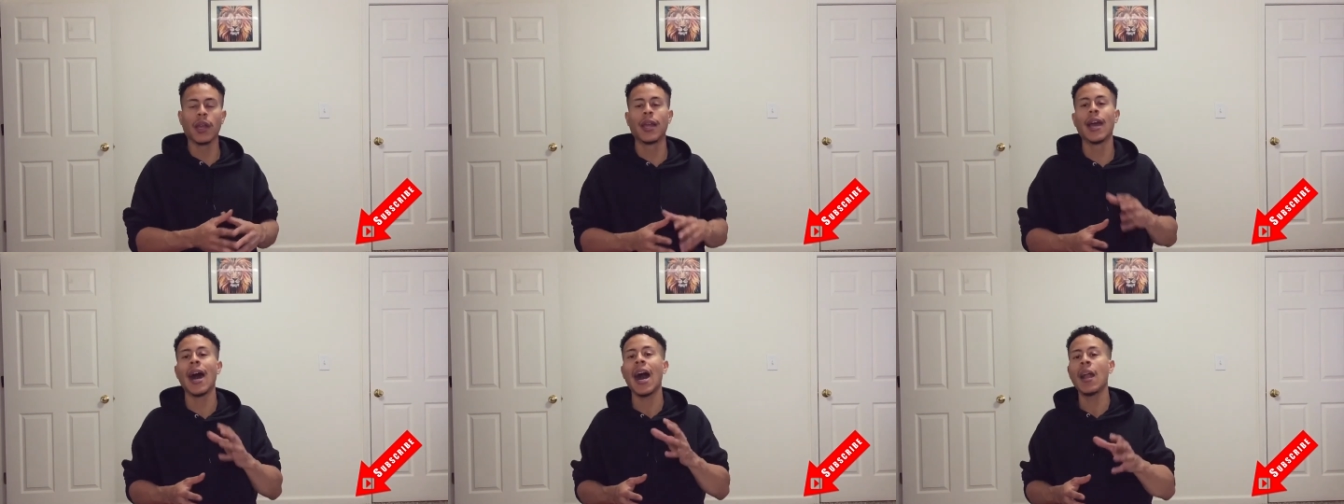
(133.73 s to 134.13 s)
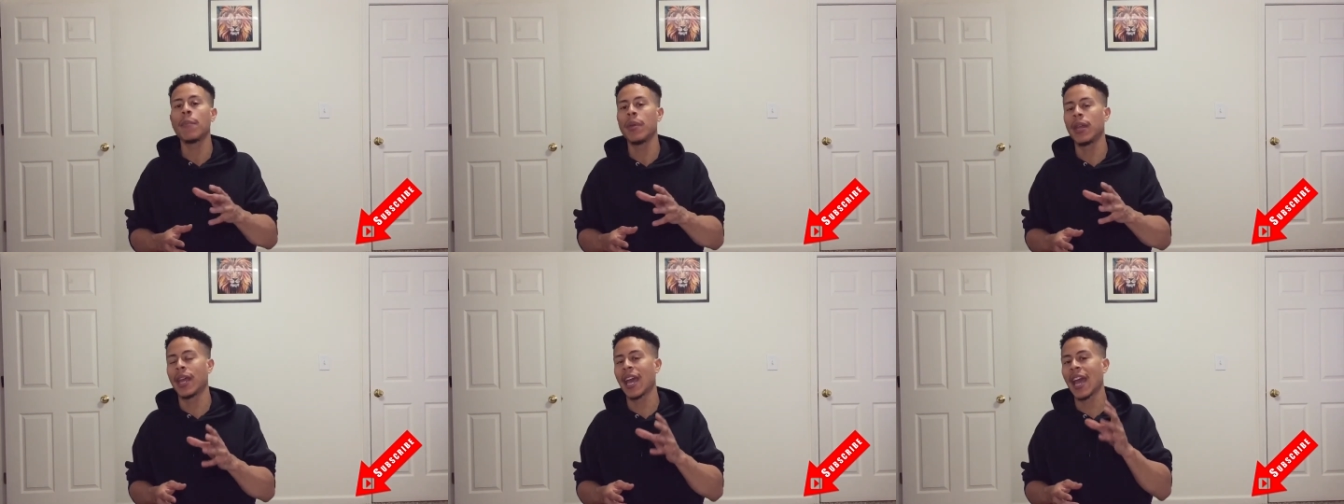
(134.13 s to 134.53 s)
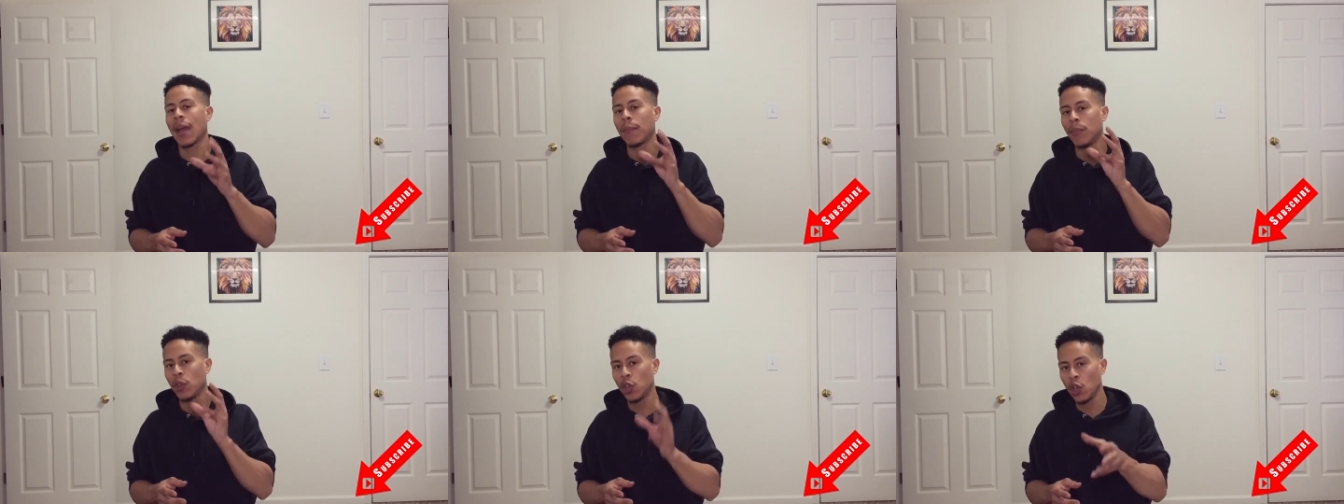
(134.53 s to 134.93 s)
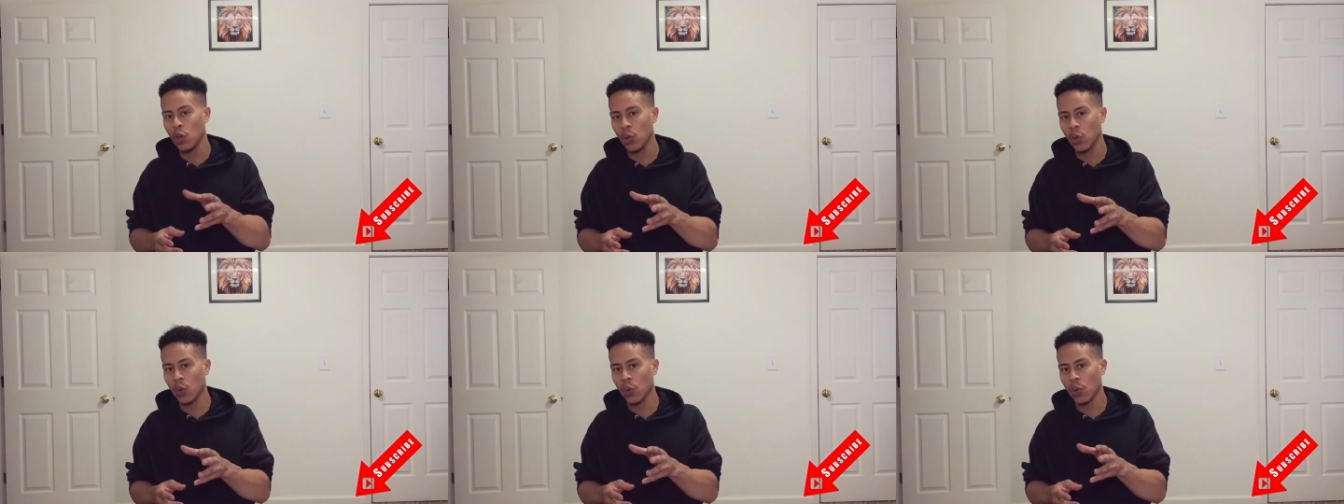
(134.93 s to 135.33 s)
God became
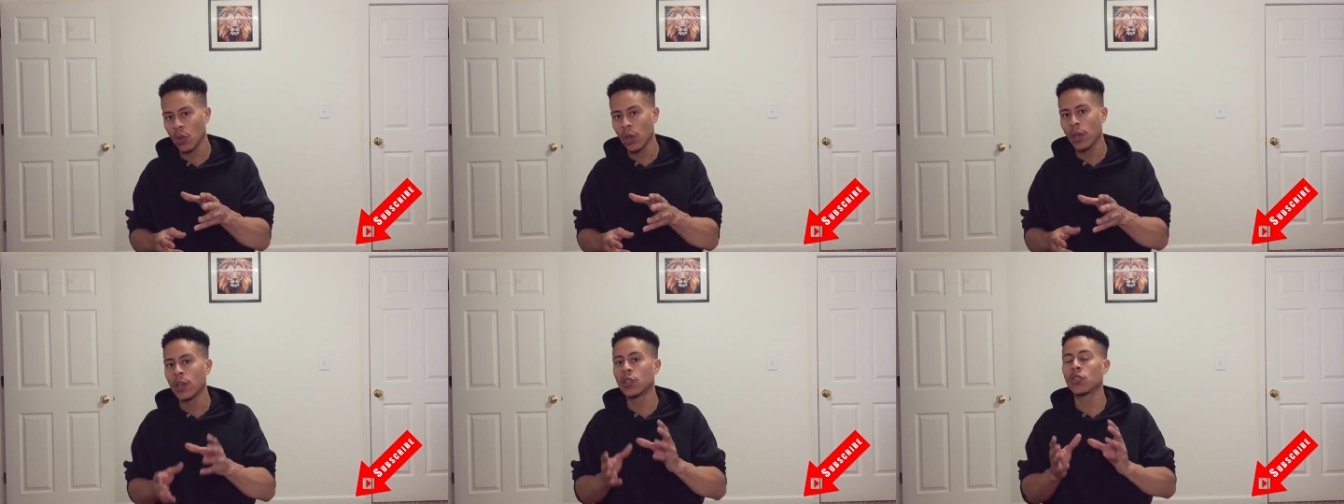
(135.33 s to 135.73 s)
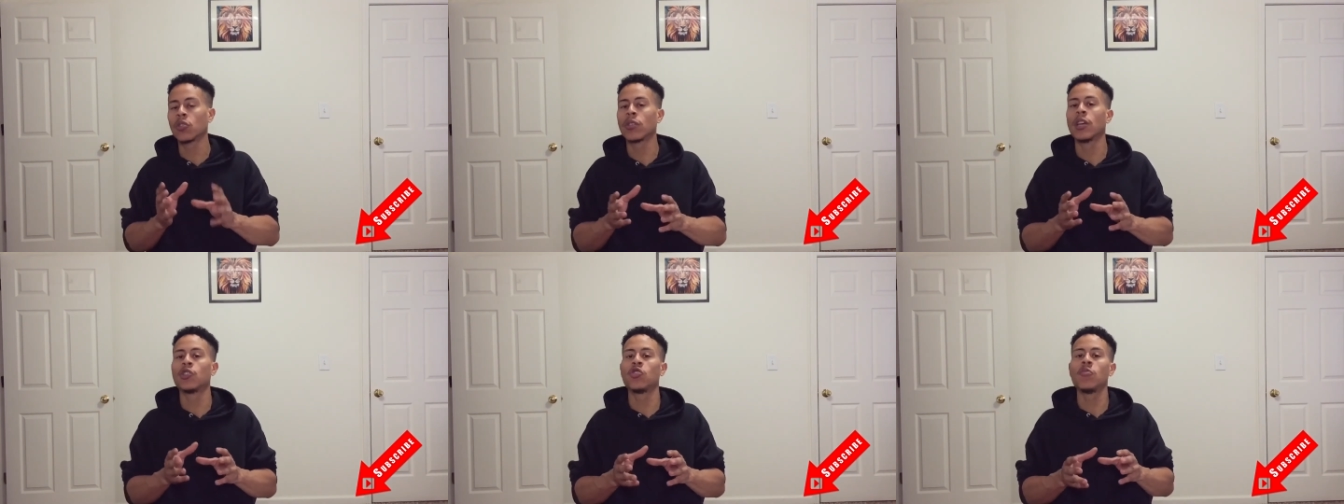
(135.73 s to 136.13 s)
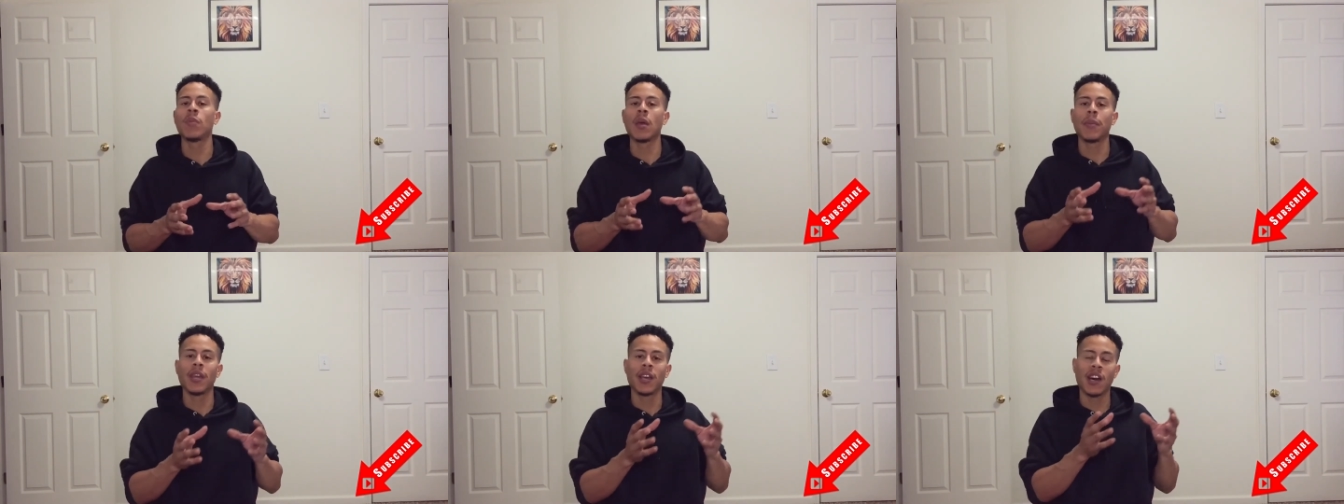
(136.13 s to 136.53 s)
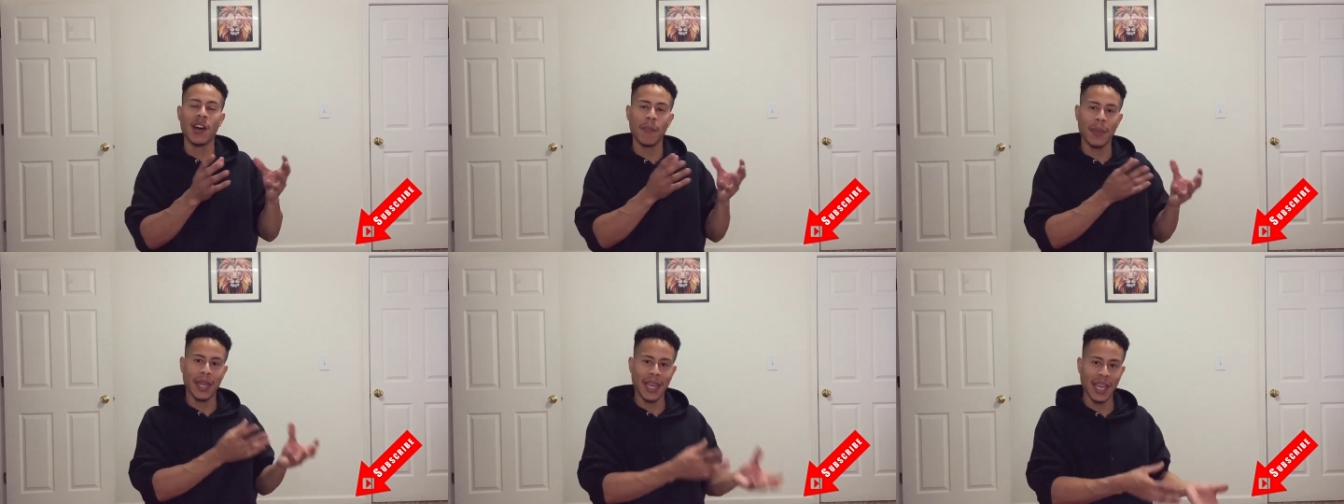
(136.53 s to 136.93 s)
you so that you may
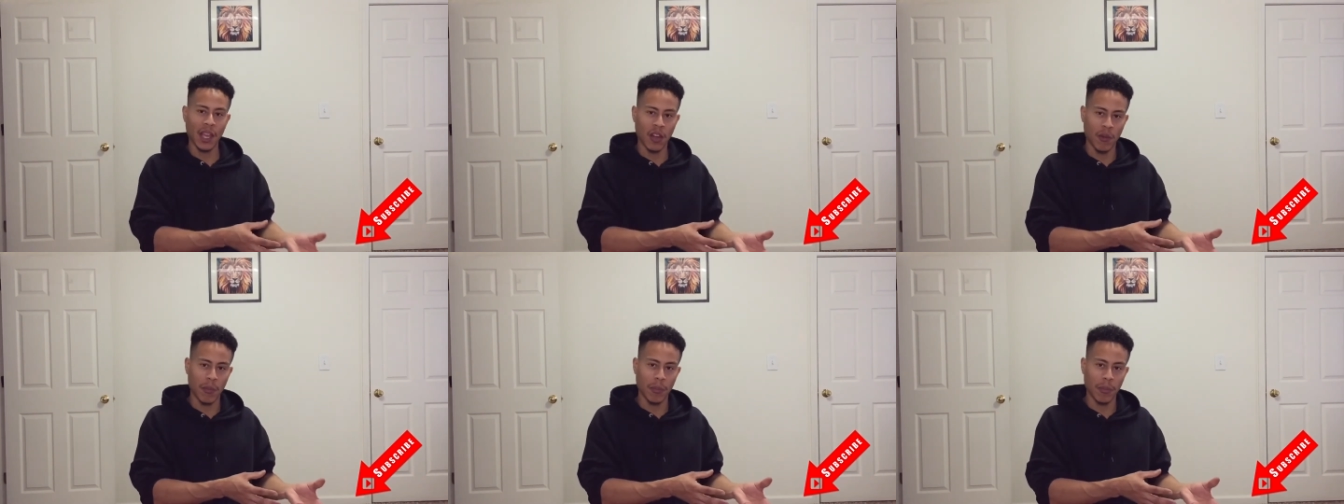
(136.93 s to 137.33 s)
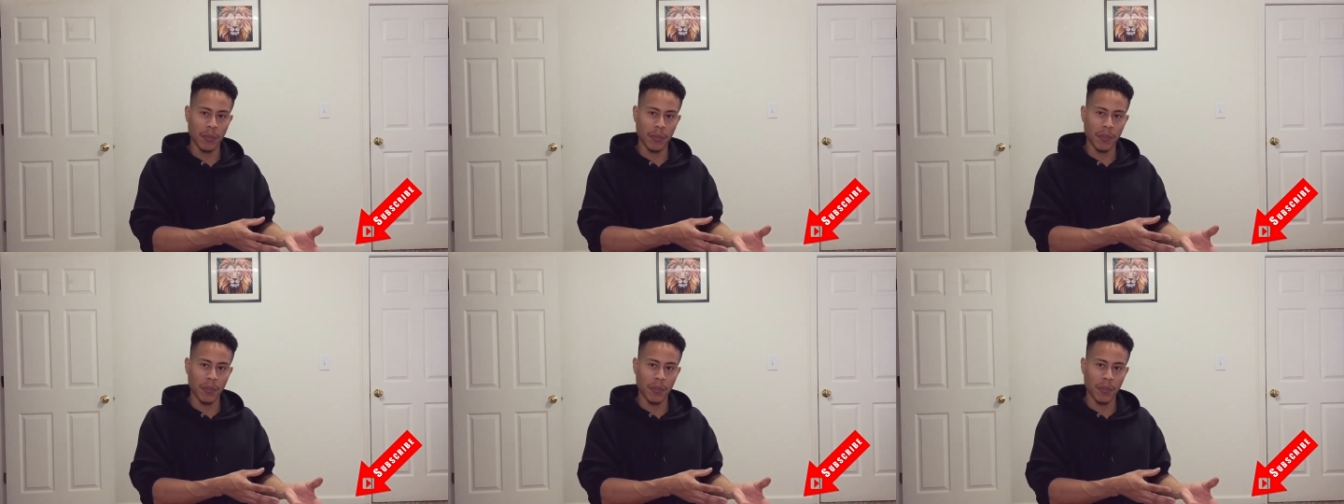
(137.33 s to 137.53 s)
become Him.